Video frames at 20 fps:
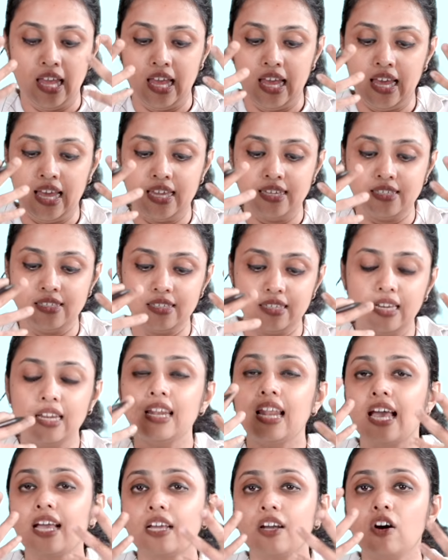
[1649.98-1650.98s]
and
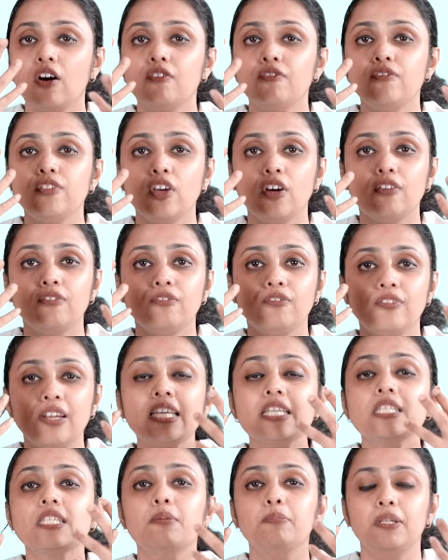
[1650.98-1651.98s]
lack of your
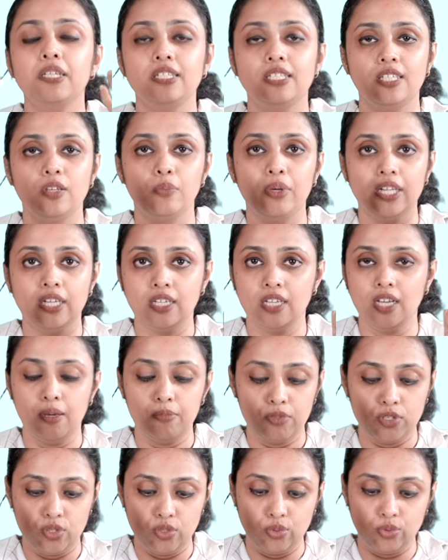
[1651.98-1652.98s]
flexibility when it
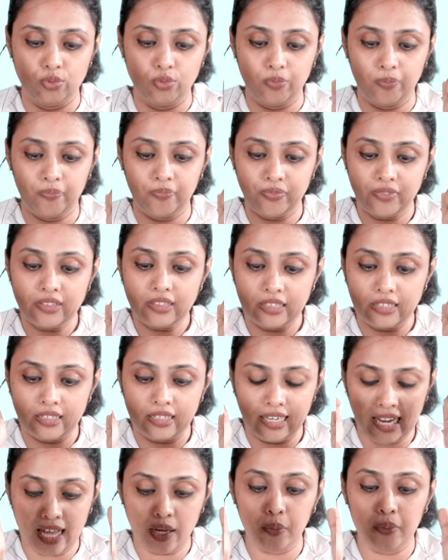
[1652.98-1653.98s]
comes to the
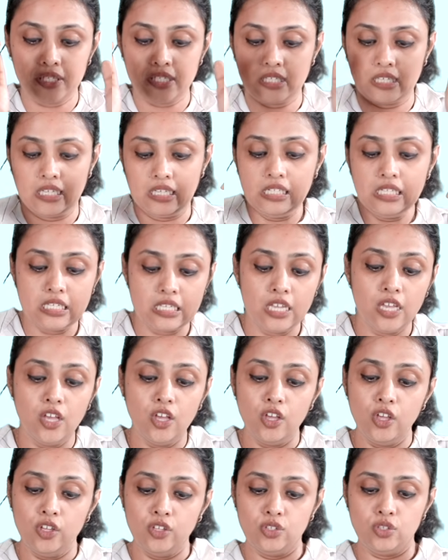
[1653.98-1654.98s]
language skills.
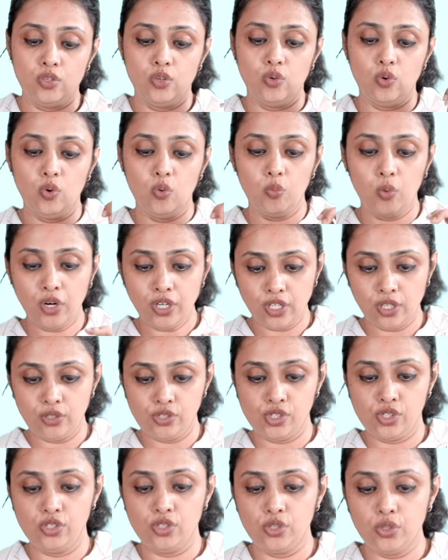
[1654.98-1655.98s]
So what you
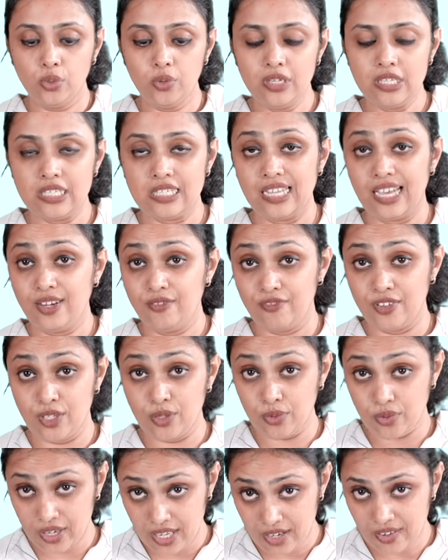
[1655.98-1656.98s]
should do is that when
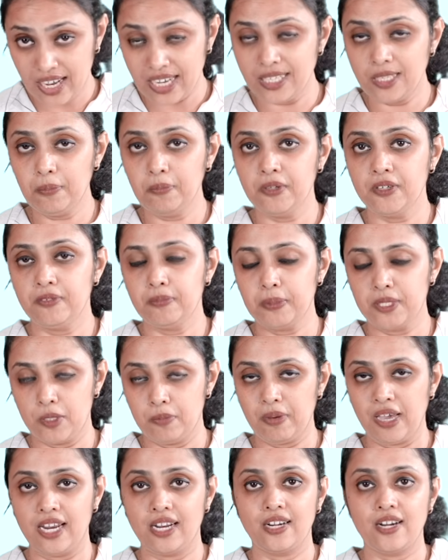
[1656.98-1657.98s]
you rewrite the purpose
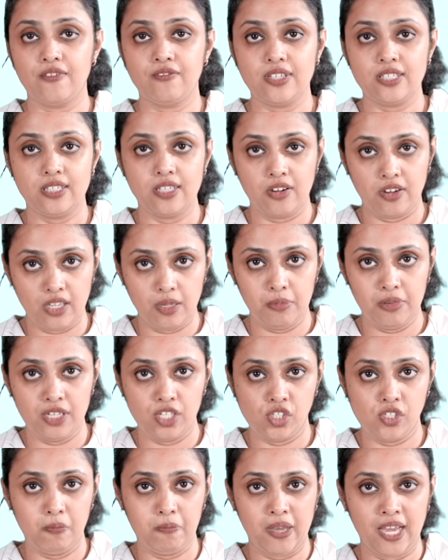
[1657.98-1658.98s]
paragraph as the
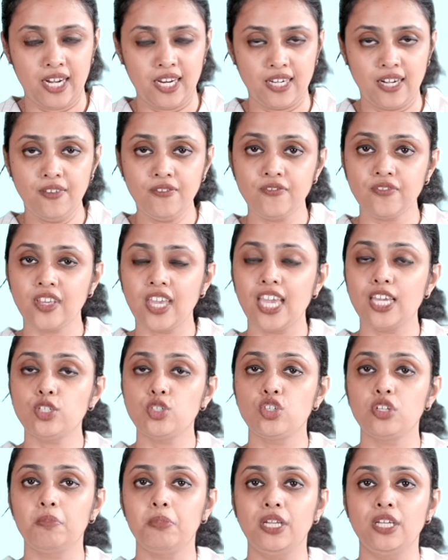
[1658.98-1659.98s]
recommendation paragraph, care
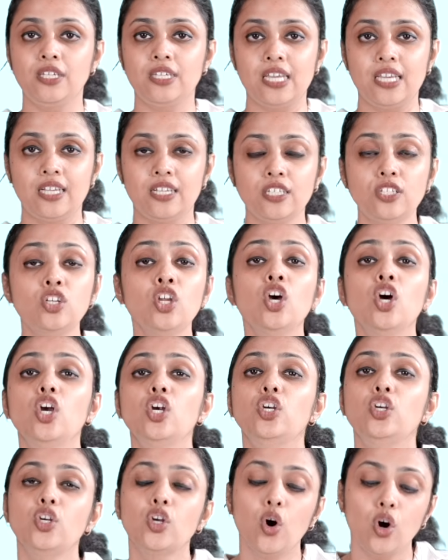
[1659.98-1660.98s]
should be taken
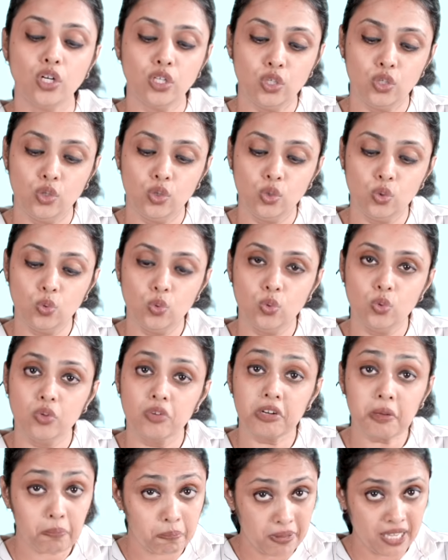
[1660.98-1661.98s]
not to
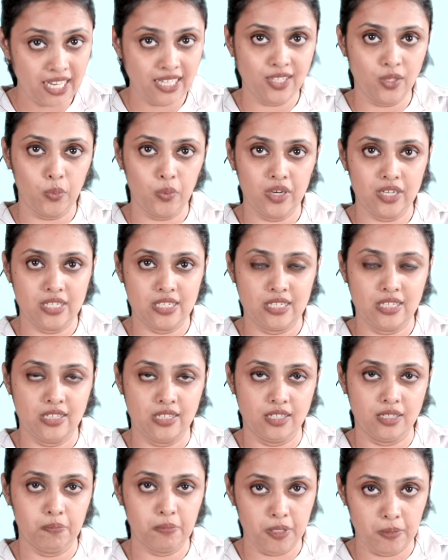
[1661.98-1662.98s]
repeat the words in
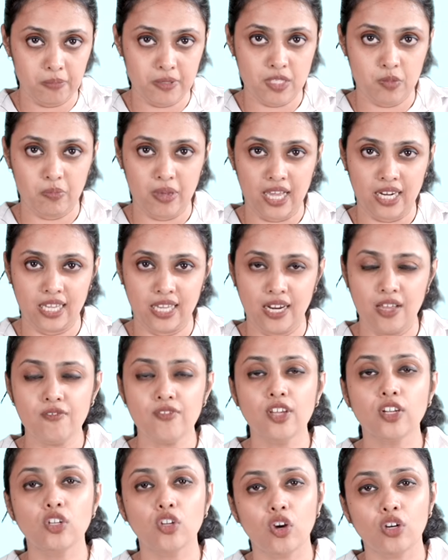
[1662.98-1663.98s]
the purpose paragraph
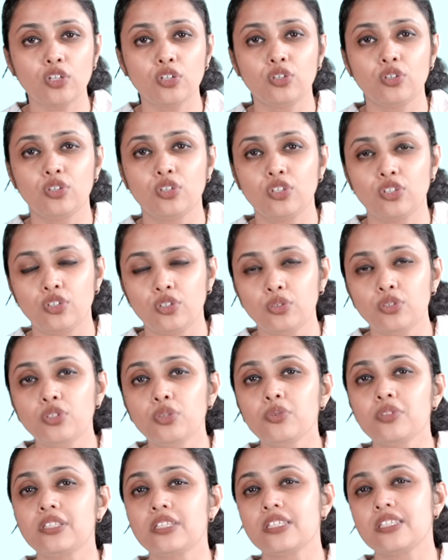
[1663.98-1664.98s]
and not to
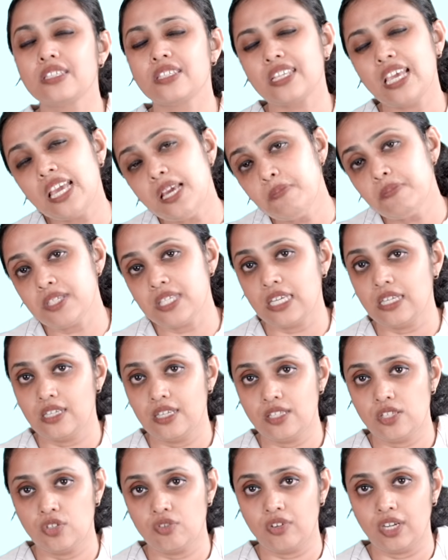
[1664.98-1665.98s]
use the same
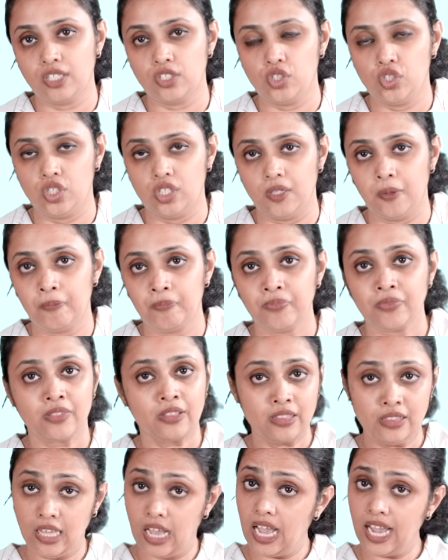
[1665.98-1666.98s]
sentence structure.
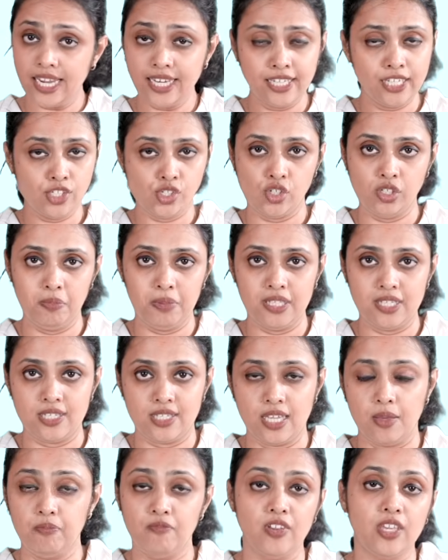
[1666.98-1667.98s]
The idea should be the
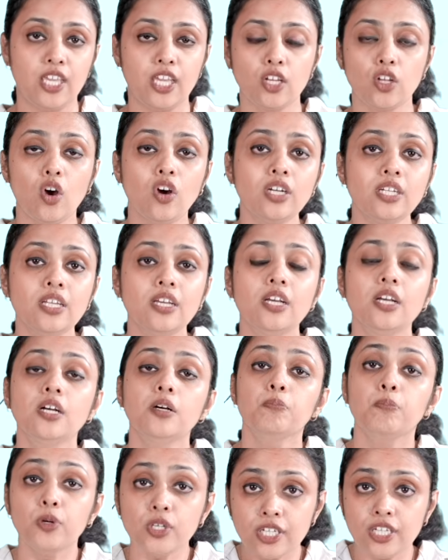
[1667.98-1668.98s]
same. We cannot
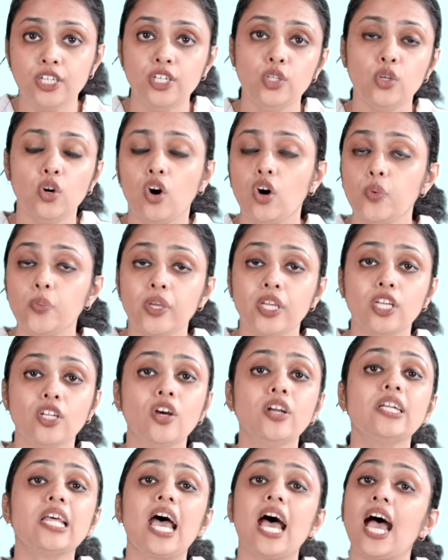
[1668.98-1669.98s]
put in new, or we
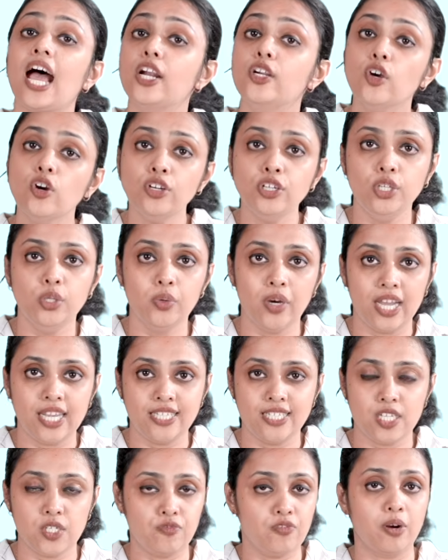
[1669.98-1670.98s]
cannot add on new
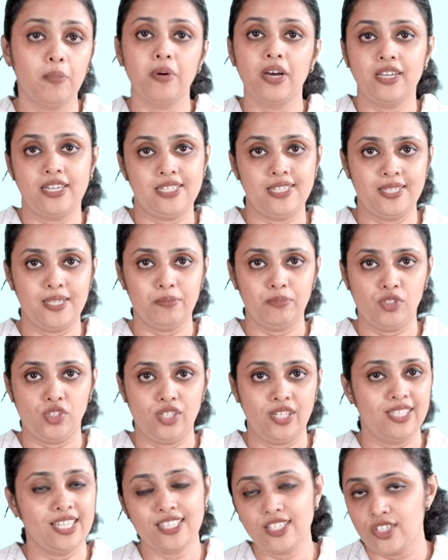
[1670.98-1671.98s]
ideas from our
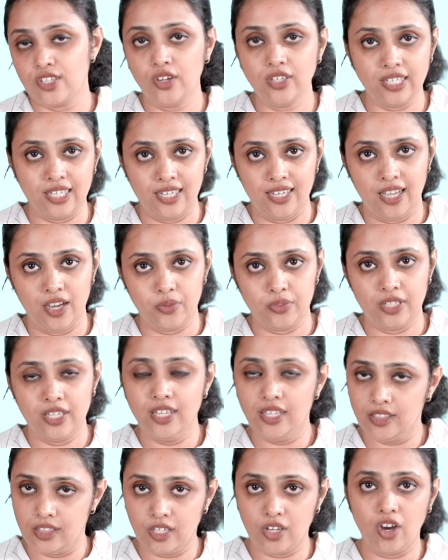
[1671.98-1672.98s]
assumption. That's not allowed.
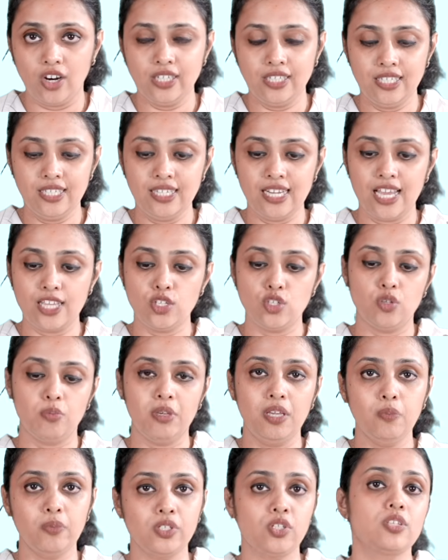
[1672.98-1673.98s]
The content has to
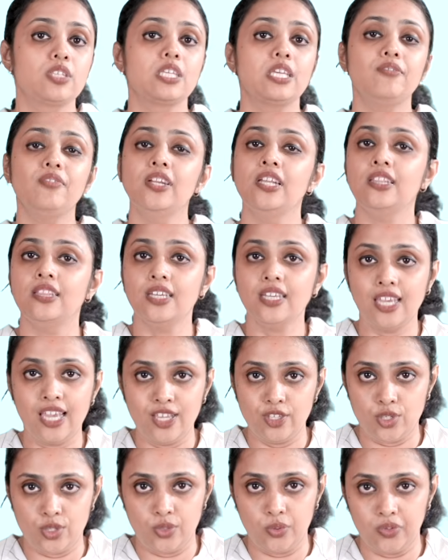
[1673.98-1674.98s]
be which is given in the
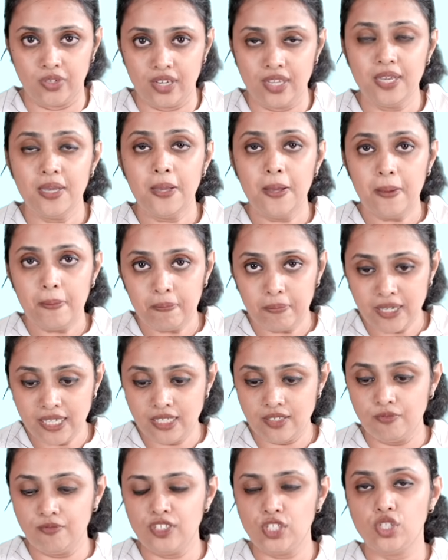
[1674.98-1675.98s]
case note,
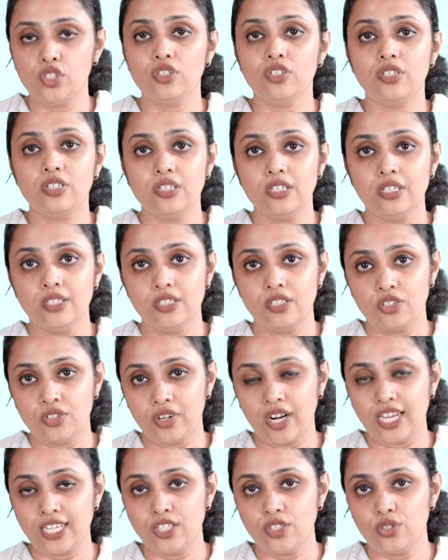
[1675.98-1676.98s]
but we should
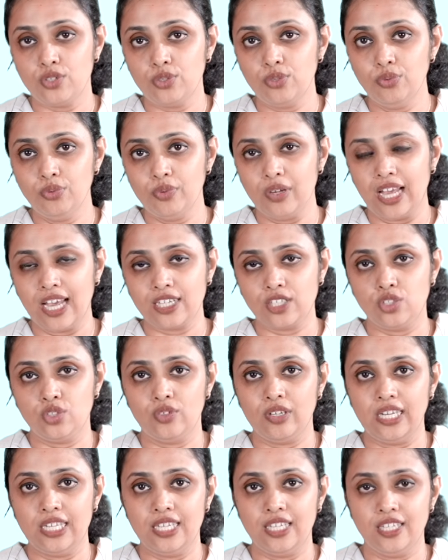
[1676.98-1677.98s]
try to
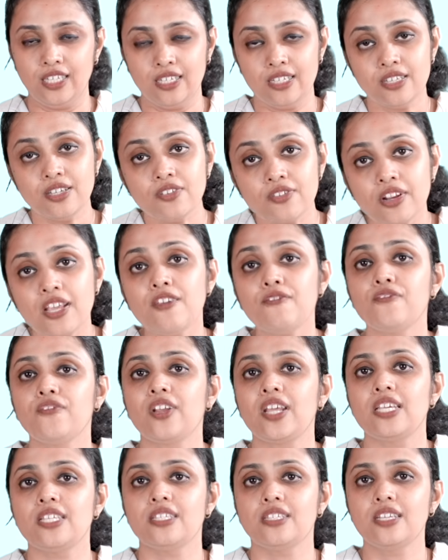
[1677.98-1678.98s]
actually
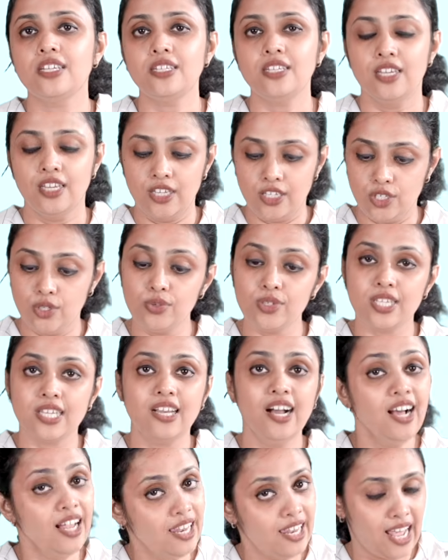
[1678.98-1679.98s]
rephrase it
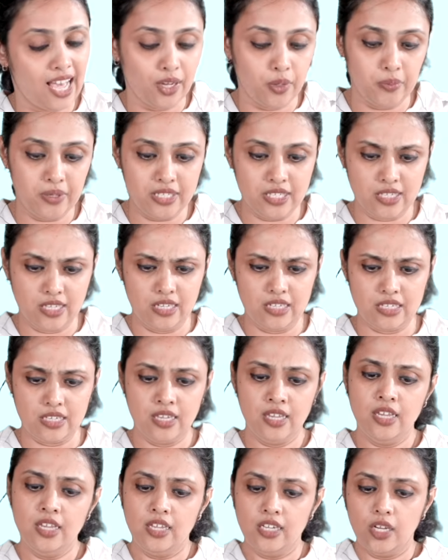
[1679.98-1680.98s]
using our language skills.
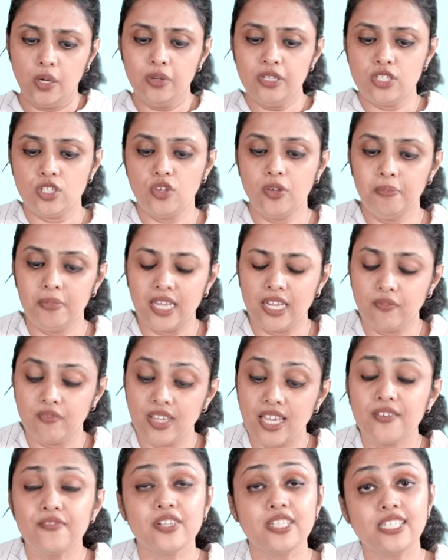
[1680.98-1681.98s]
Now assume that
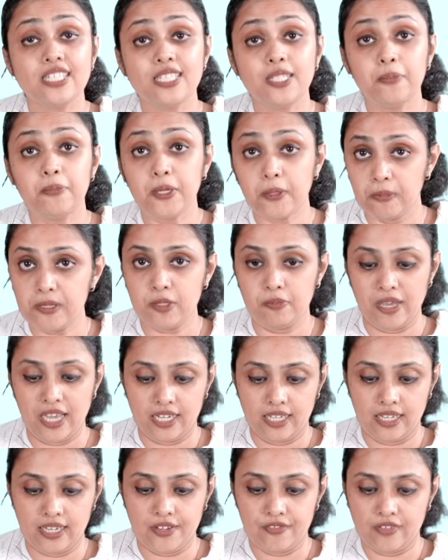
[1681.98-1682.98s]
we have written the purpose
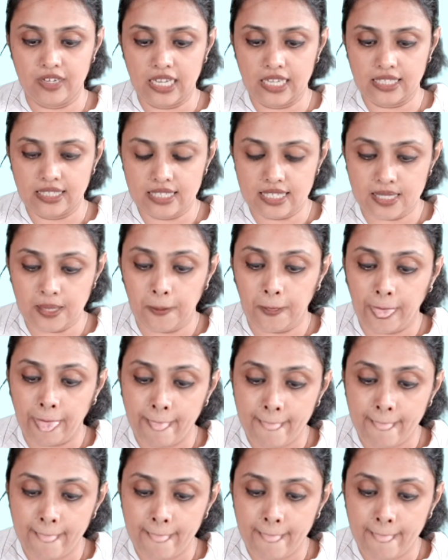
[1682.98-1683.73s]
paragraph like this.